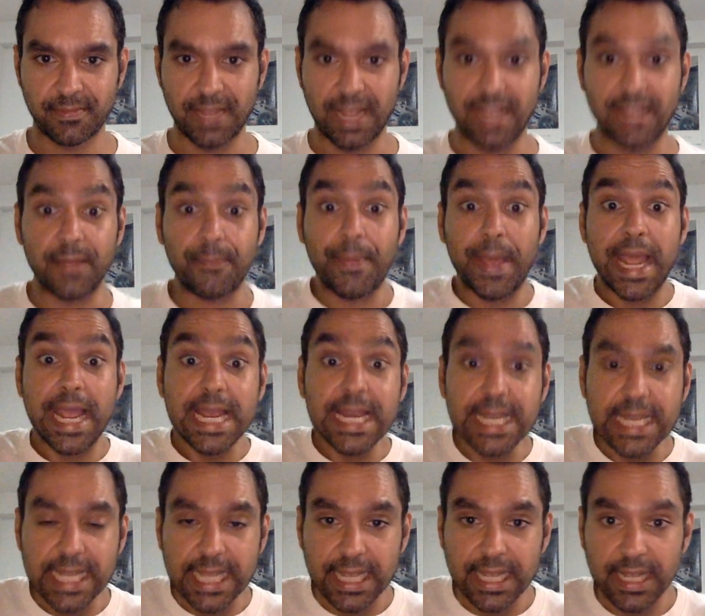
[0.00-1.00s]
And the
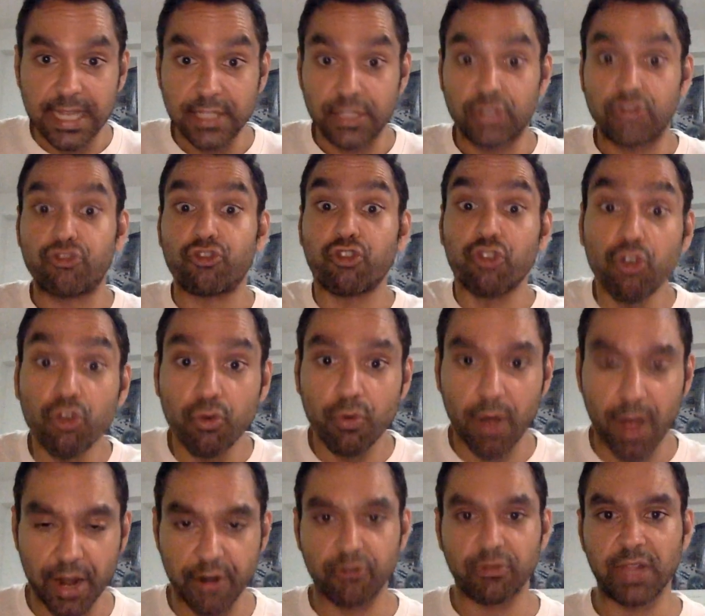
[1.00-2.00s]
painting is the true
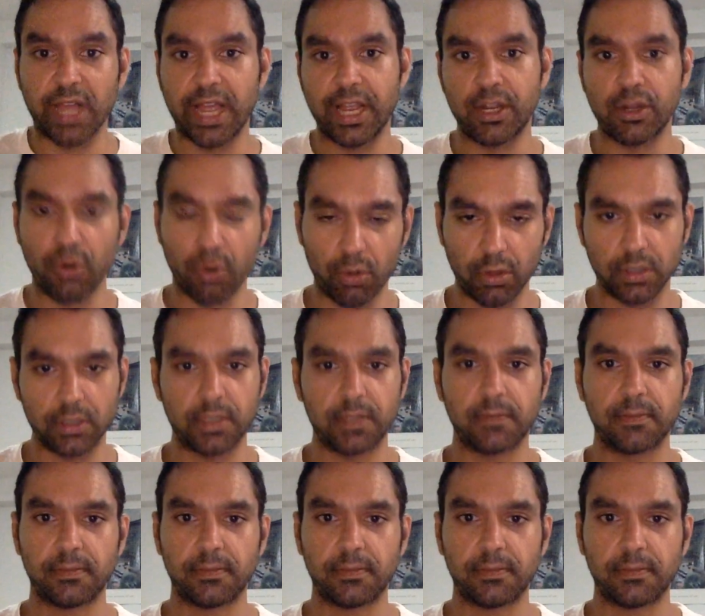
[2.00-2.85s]
underlying gold.